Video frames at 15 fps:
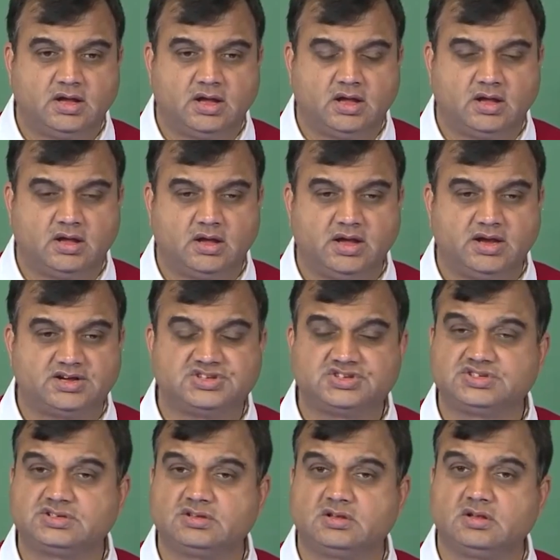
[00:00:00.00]
It
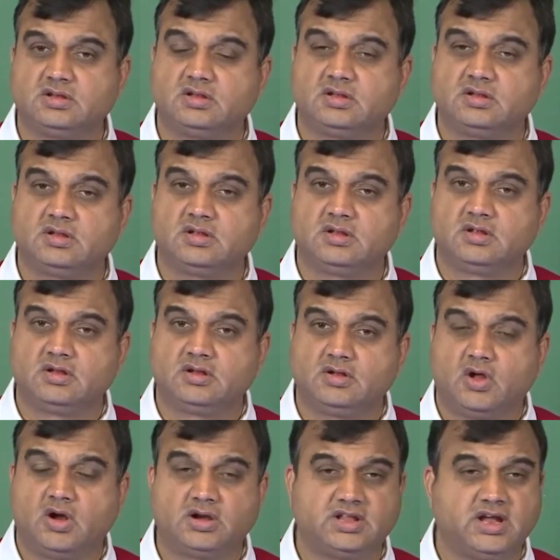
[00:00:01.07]
is
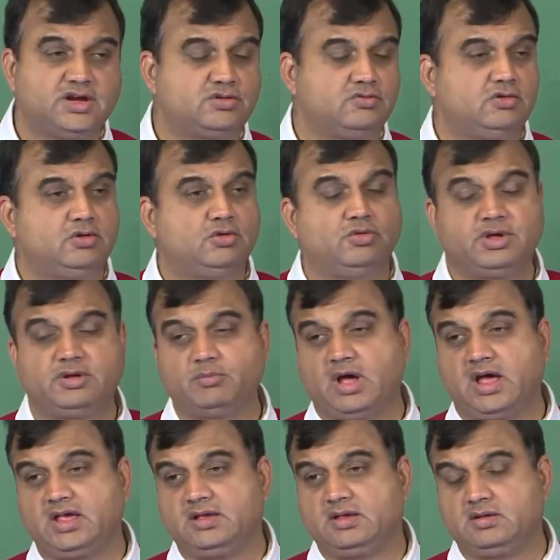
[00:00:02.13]
not that you will go and
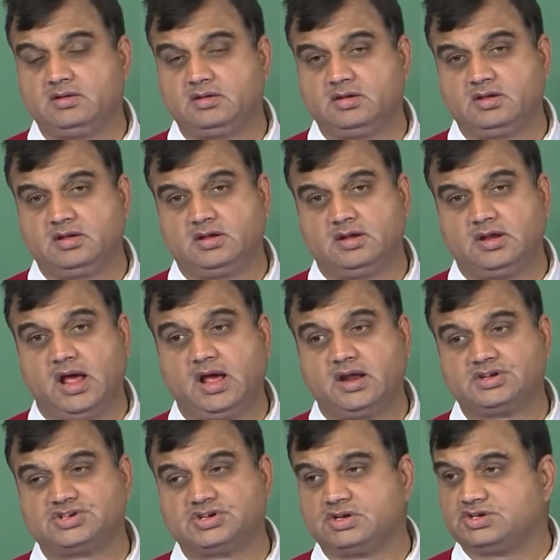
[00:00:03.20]
buy
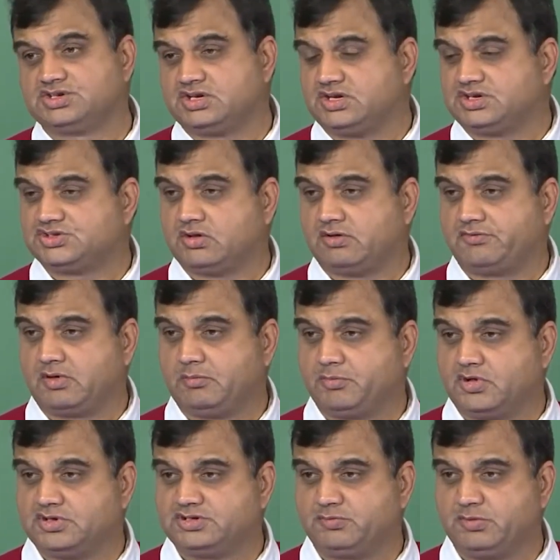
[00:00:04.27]
large sheets of
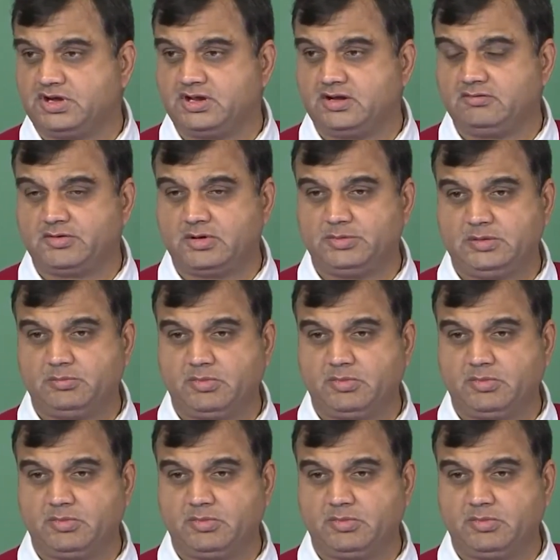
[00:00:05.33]
composite material from the